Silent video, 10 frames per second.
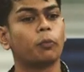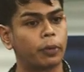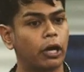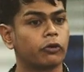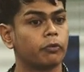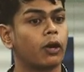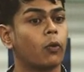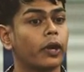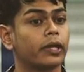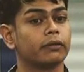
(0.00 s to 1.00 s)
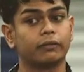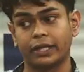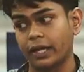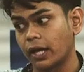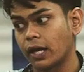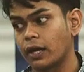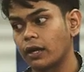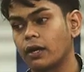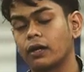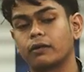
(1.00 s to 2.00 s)
proud about what their
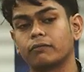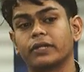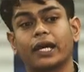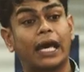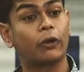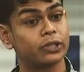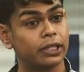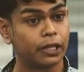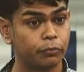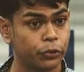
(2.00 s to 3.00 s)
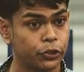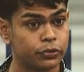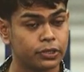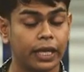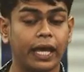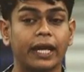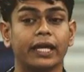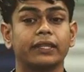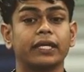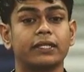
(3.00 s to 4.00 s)
uh, their county can produce. And I
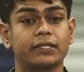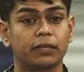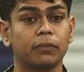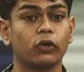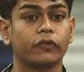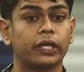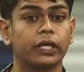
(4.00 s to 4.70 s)
think it's similar over